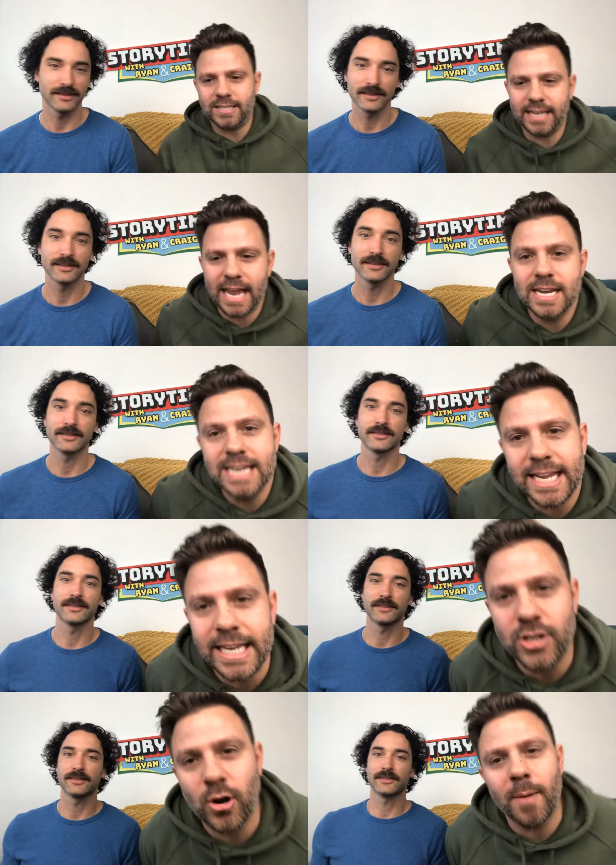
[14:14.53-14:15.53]
Speaker 1: again, Nikki
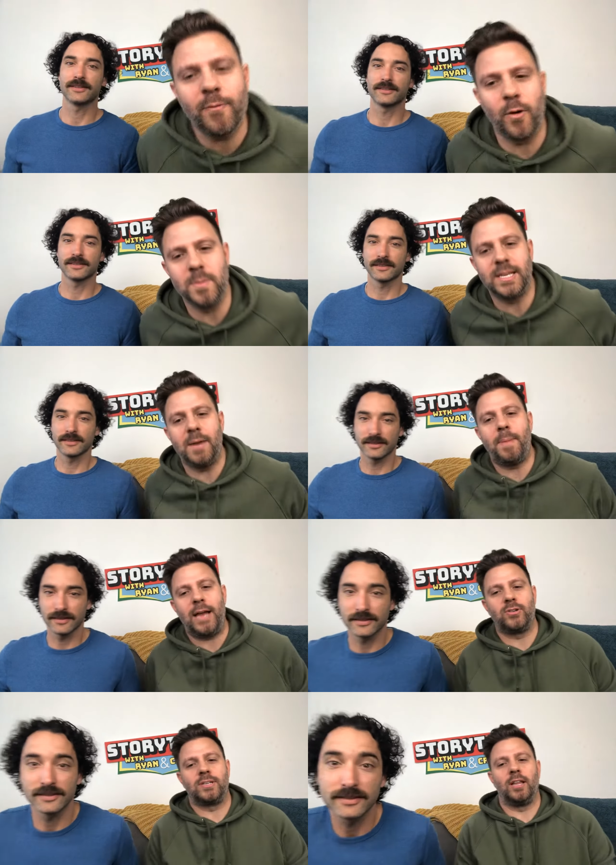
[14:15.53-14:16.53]
Tripp from St.
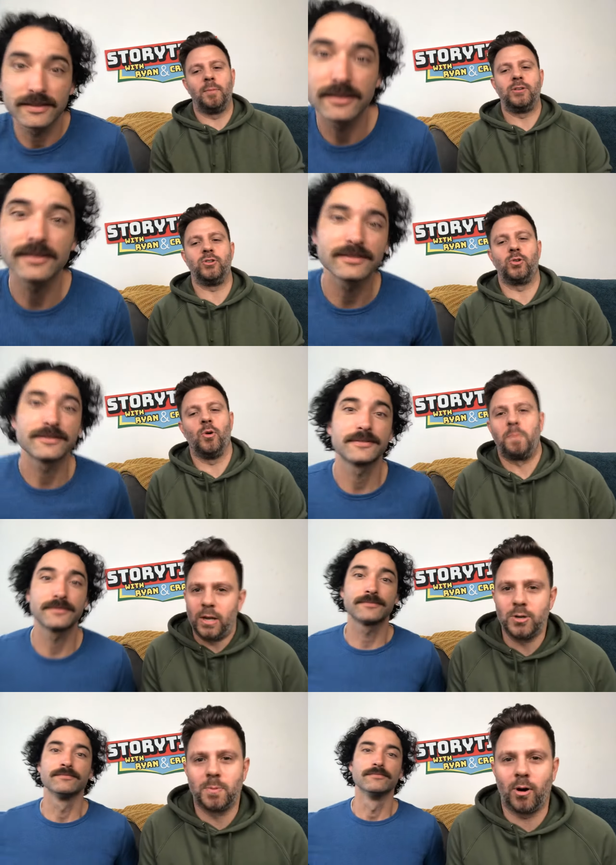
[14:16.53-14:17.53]
Patrick's Elementary School in
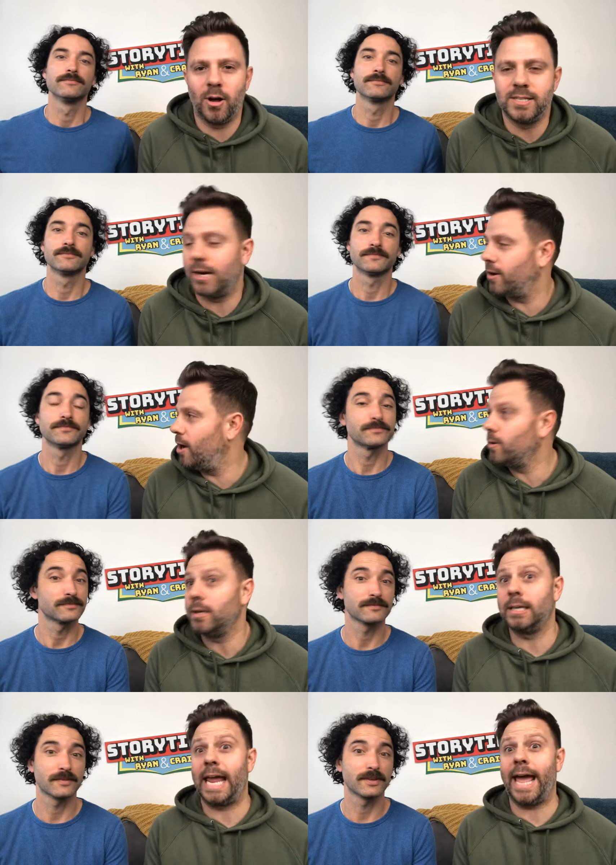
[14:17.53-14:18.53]
Petersburg, Ontario,
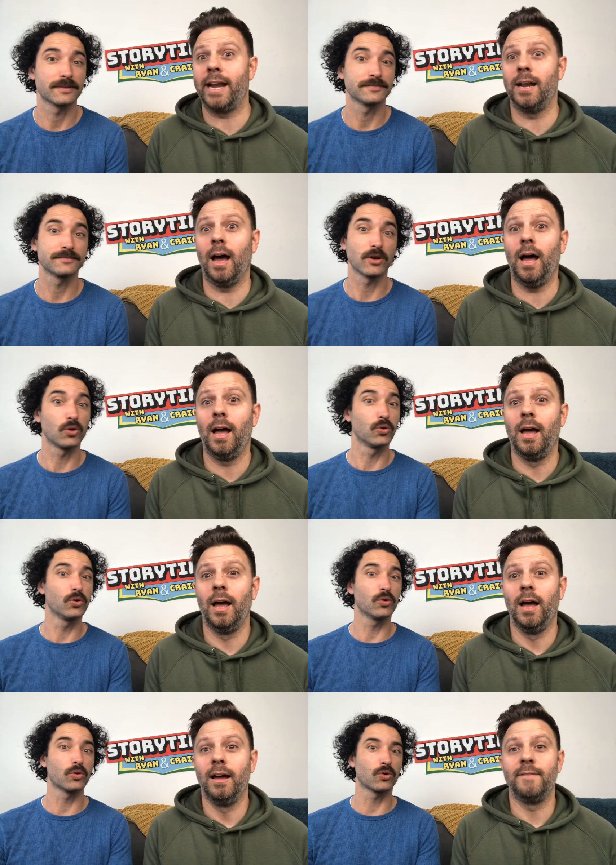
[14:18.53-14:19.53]
Canada.
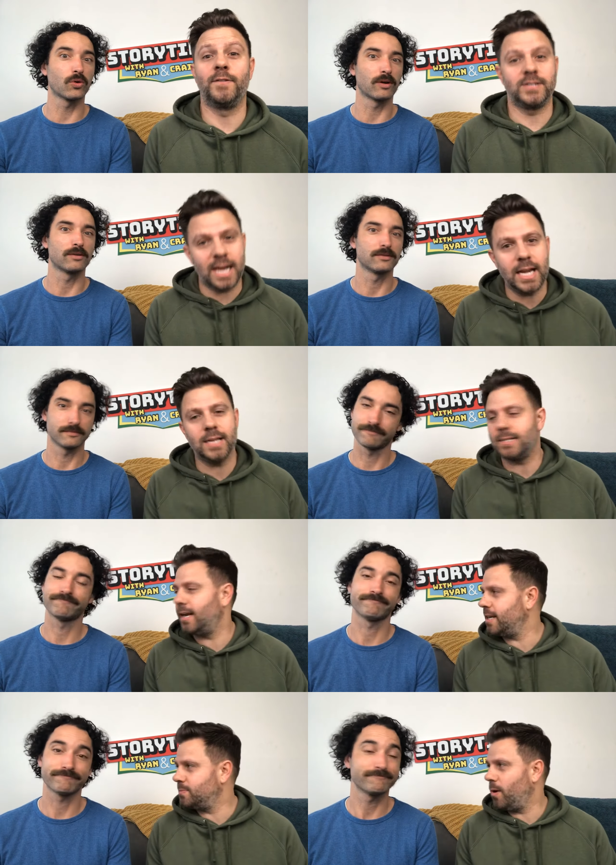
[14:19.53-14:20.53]
Ooh. For sending us
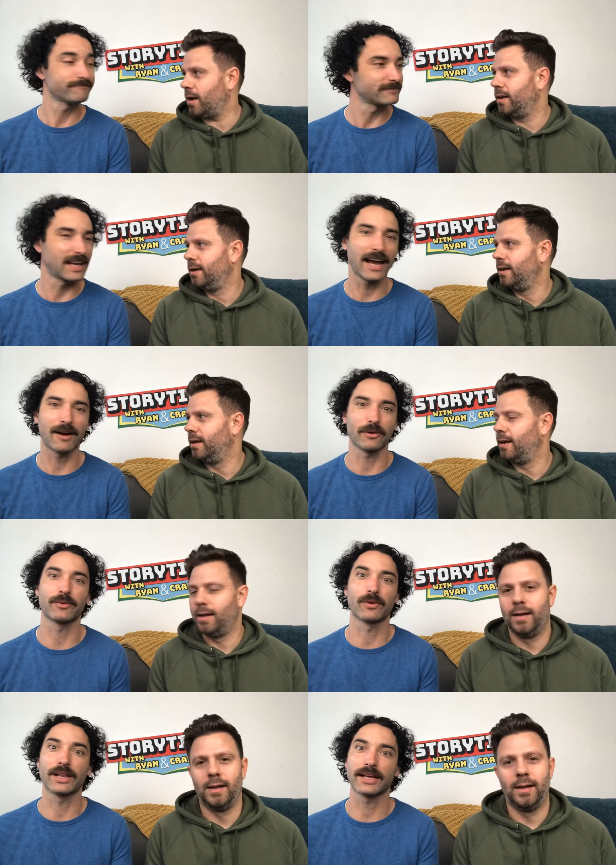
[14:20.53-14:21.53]
today's
Speaker 2: book. Yeah, we
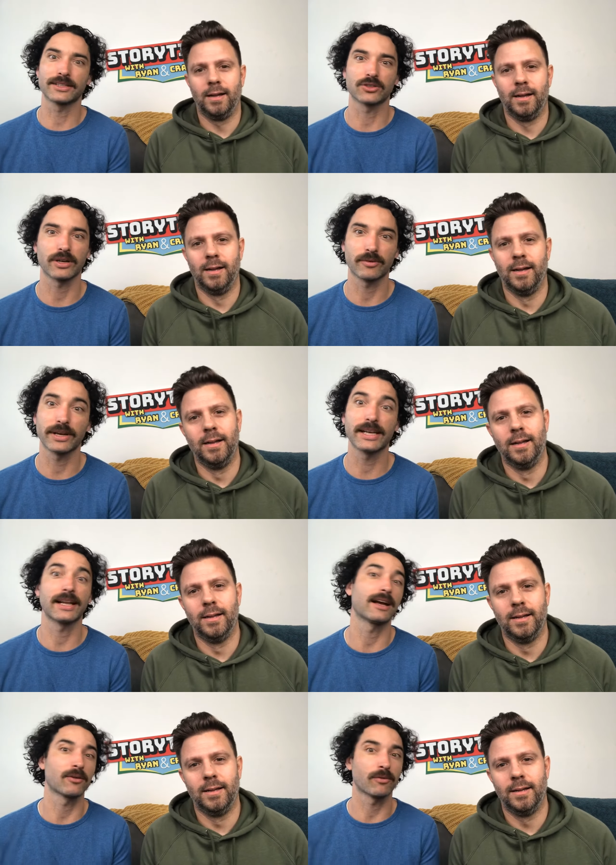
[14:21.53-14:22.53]
really enjoyed reading it.
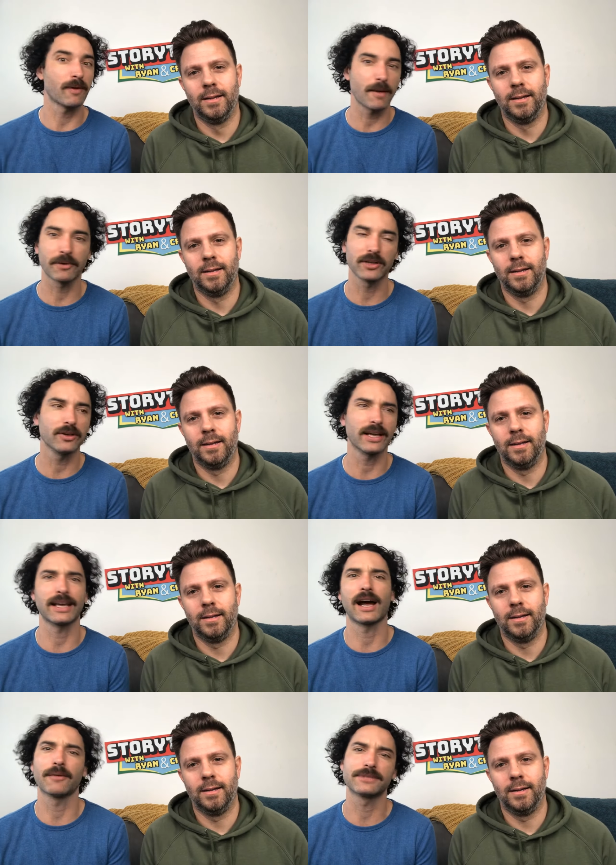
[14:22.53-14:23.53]
And remember, you can get
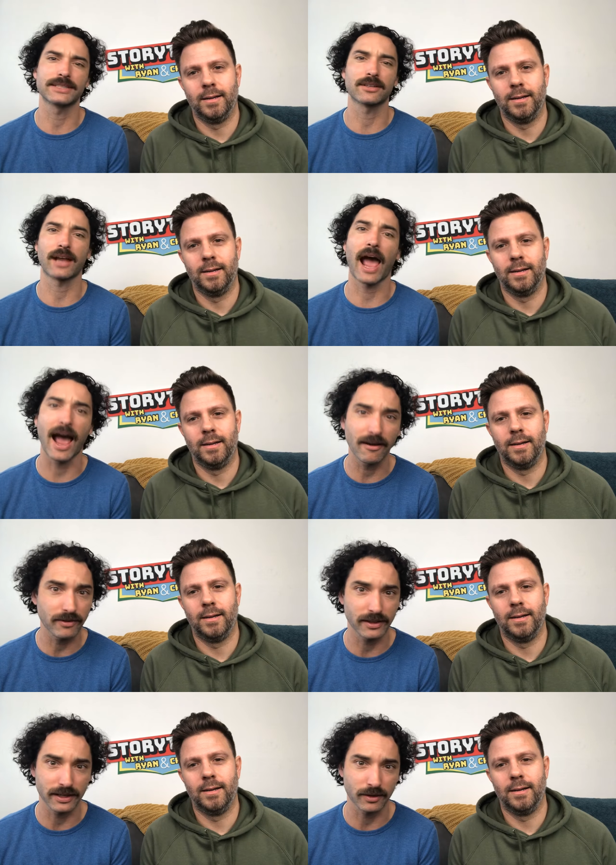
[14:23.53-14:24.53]
updates on
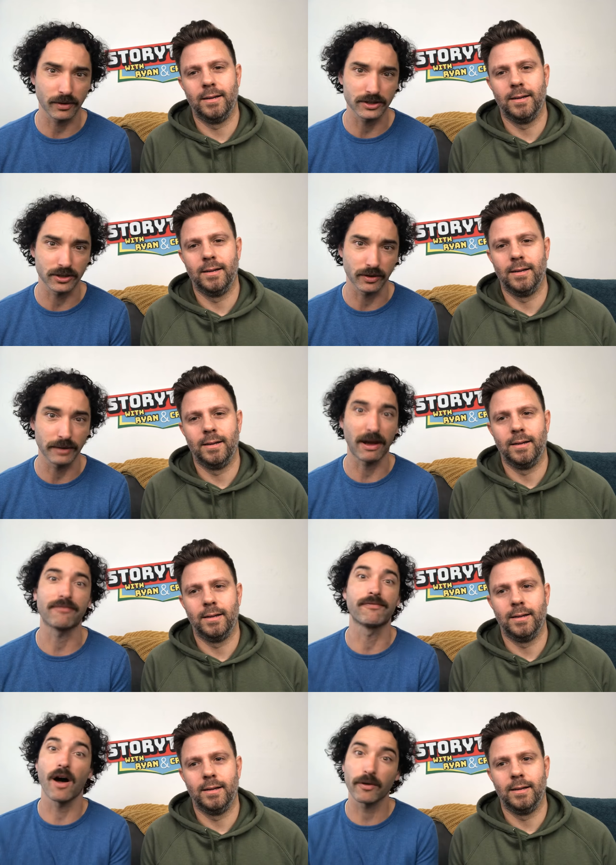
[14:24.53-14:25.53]
everything we're doing by
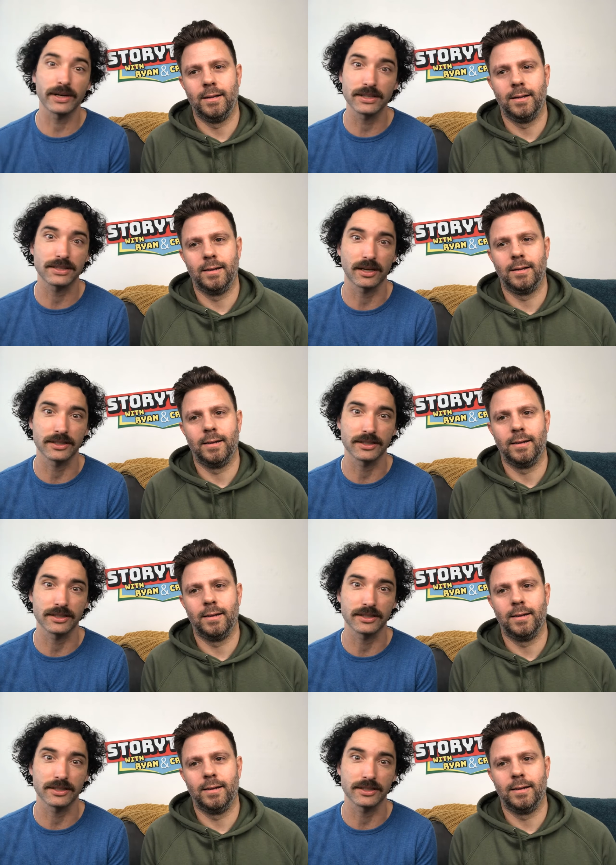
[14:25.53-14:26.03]
following us on